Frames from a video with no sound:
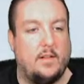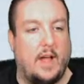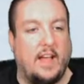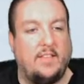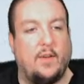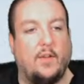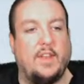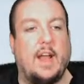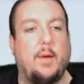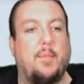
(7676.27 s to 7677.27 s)
I sold
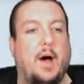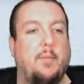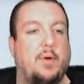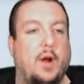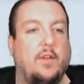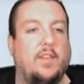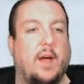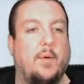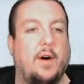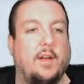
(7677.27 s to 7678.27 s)
the AirPod Pros I
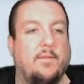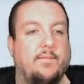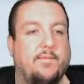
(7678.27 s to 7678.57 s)
won.